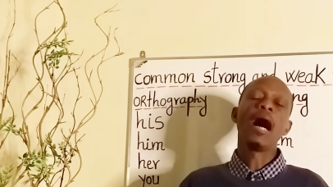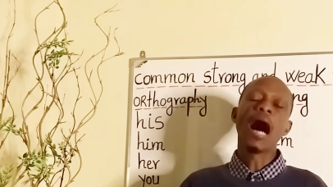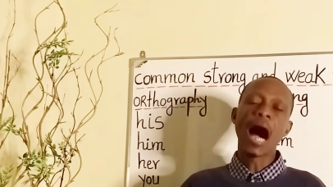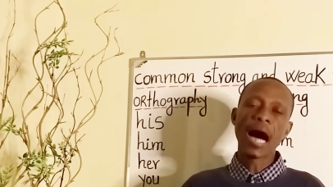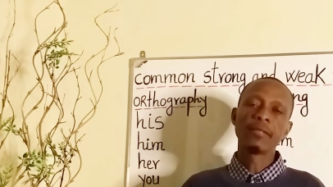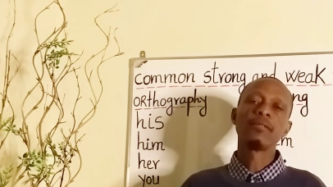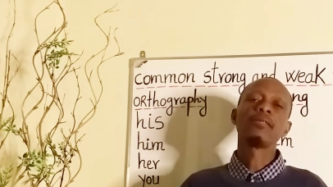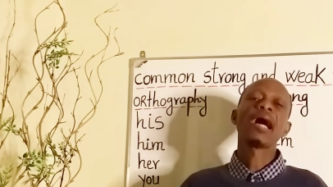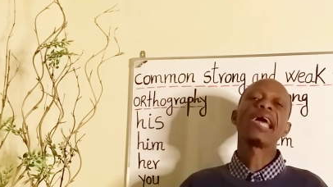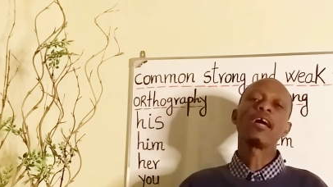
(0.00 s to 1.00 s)
And
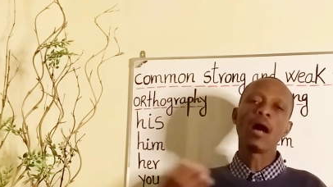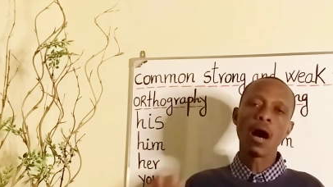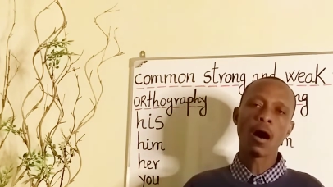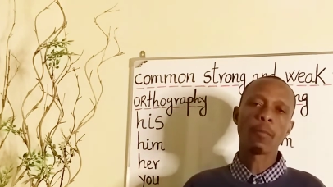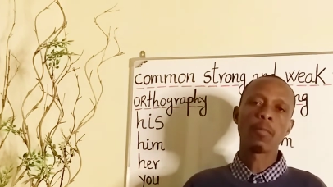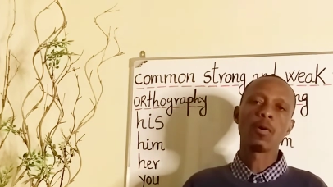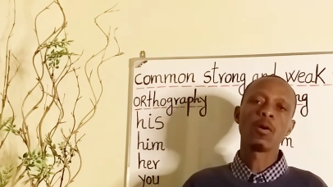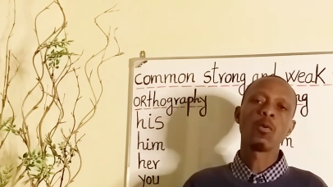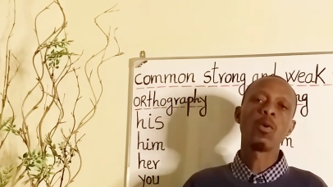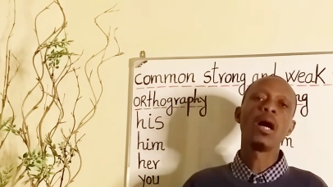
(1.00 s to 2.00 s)
I hope
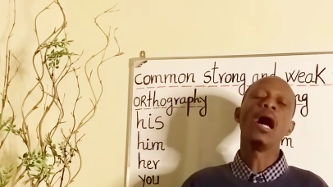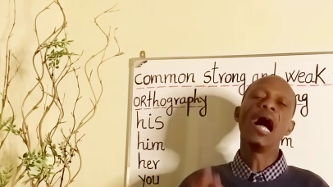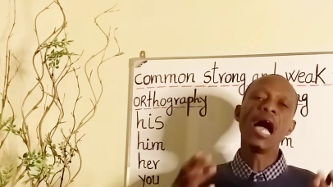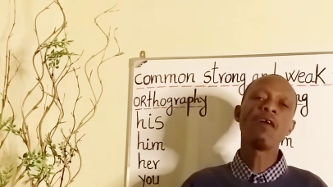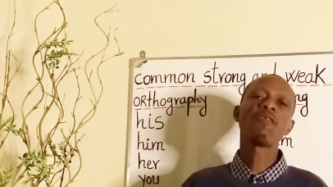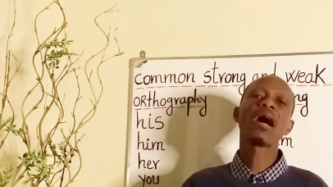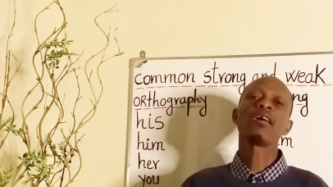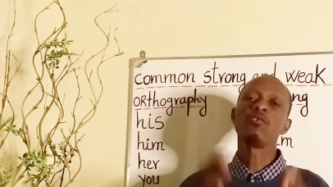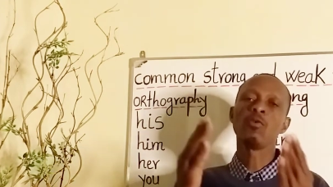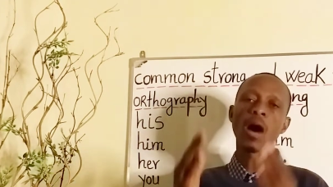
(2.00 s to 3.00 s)

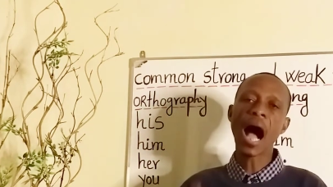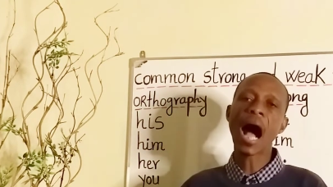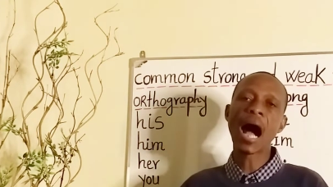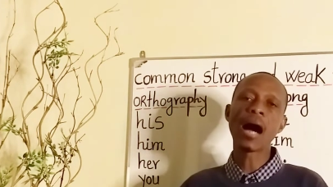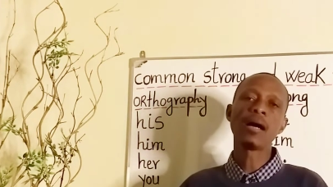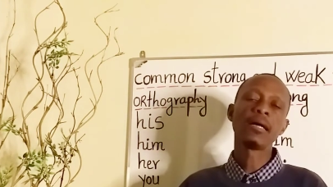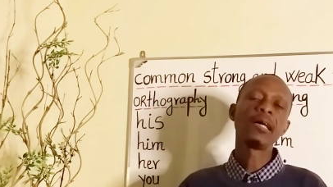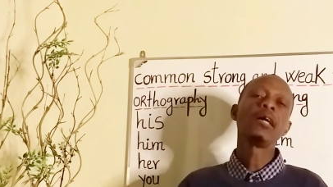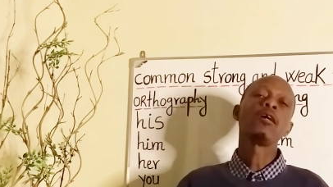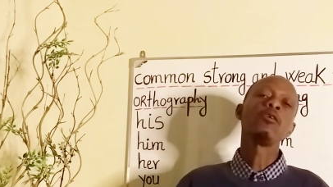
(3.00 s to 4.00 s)
wherever you are,
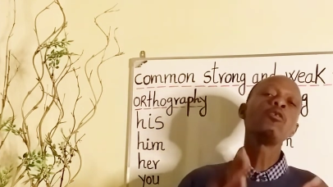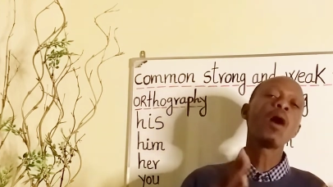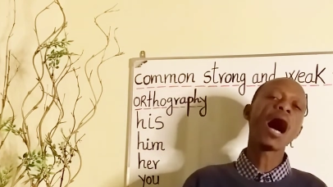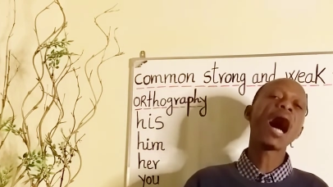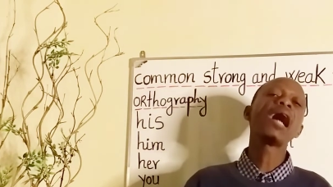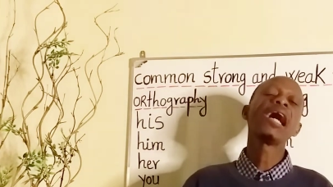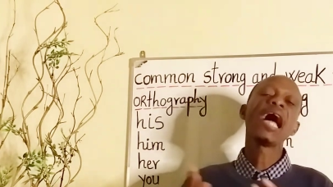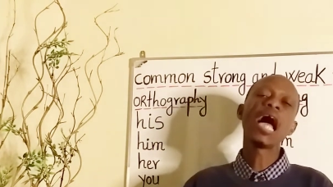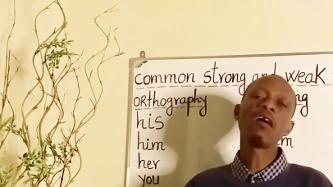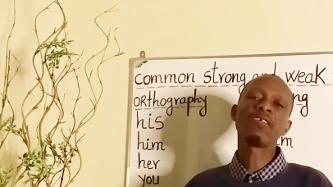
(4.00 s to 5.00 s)
you are
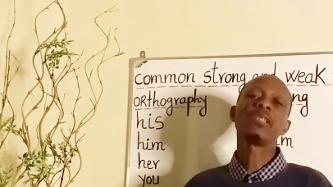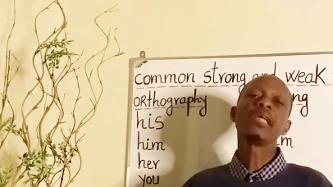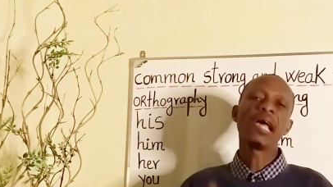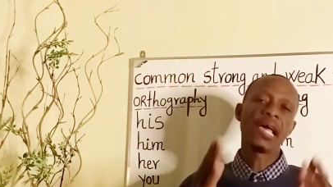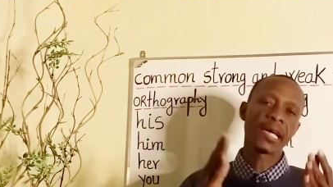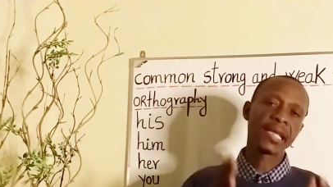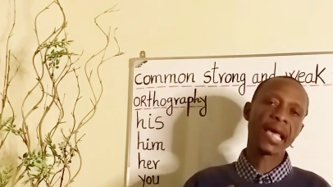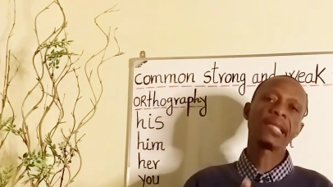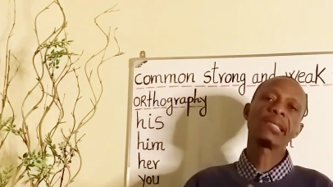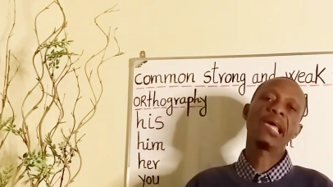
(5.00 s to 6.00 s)
having a
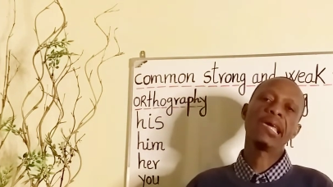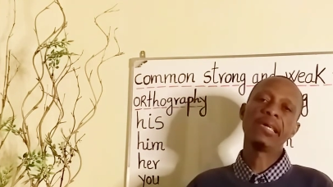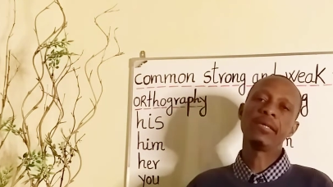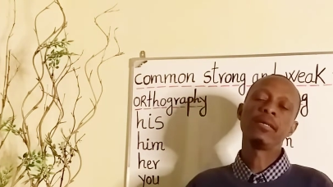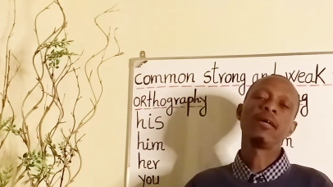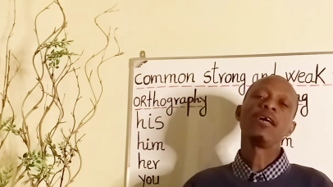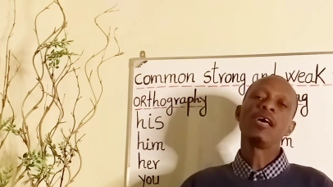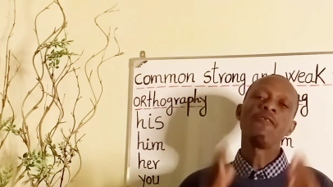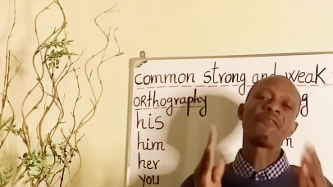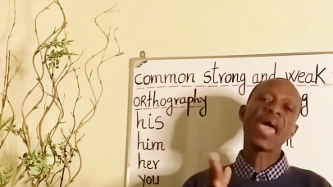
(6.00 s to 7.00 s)
great day.
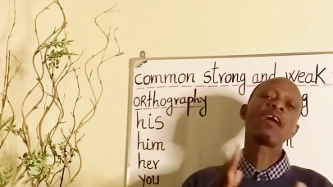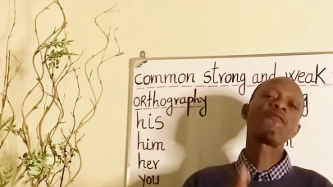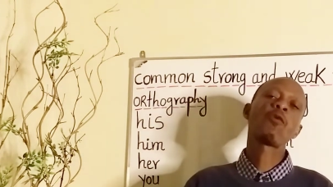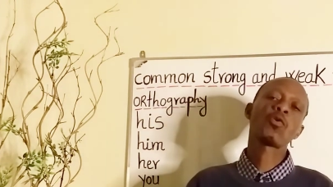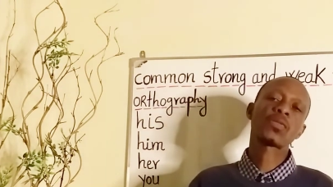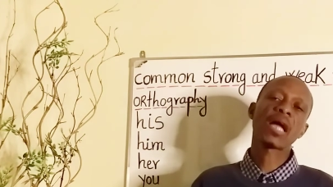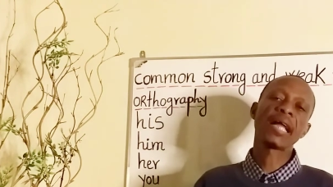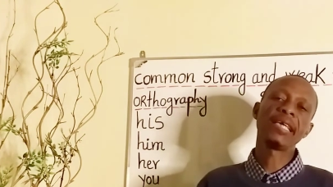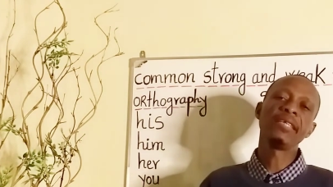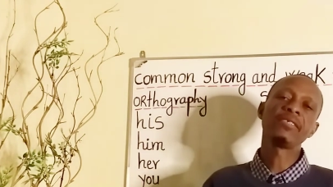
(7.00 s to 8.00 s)
Thanks for
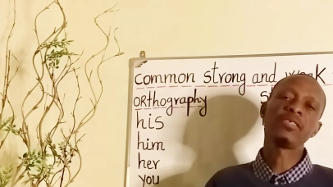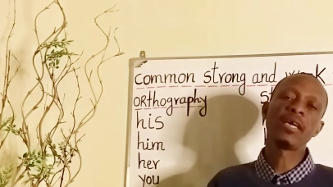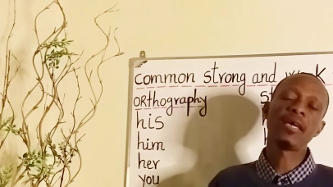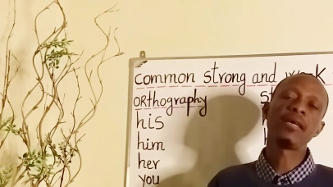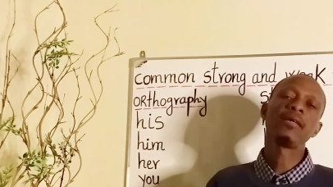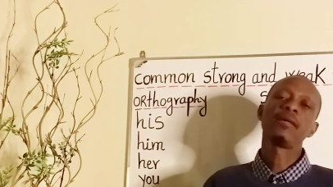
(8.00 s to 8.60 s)
studying today.